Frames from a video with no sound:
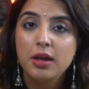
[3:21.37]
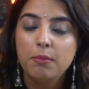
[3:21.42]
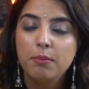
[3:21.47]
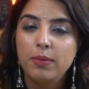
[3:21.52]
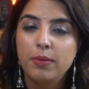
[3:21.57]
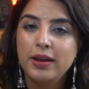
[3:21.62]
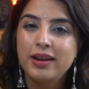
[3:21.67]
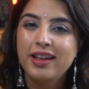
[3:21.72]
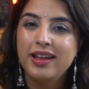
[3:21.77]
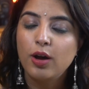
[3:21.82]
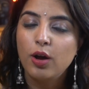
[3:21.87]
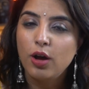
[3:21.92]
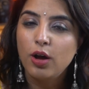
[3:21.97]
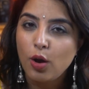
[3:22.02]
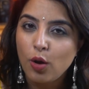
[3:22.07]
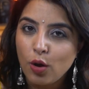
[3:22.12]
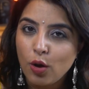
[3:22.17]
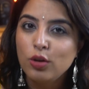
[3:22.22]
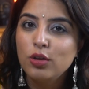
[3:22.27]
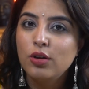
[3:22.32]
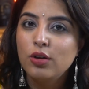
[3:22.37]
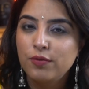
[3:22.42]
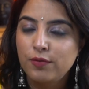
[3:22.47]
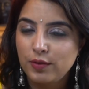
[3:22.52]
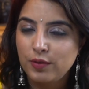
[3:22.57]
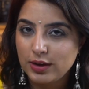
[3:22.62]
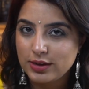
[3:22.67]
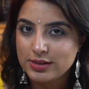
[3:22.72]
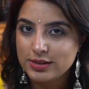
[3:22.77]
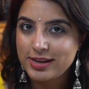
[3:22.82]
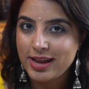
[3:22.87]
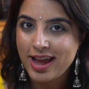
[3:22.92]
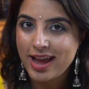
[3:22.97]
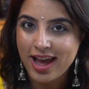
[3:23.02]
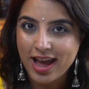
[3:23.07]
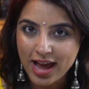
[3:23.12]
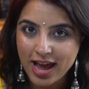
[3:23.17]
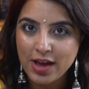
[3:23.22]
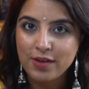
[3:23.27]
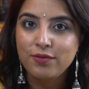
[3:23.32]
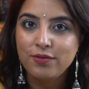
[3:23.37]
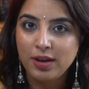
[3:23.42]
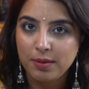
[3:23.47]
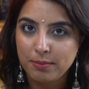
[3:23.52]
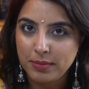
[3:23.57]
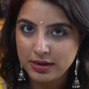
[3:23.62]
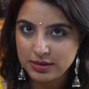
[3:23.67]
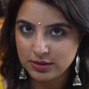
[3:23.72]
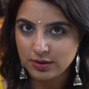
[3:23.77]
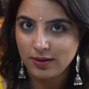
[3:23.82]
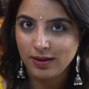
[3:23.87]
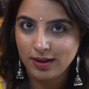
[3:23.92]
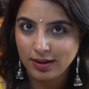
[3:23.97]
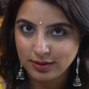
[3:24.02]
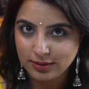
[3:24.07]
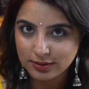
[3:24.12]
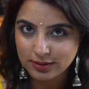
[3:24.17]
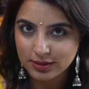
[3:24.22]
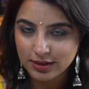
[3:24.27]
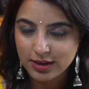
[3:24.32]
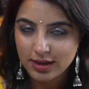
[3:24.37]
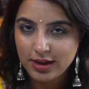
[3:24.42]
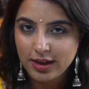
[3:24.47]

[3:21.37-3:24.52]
But all of us have a mental health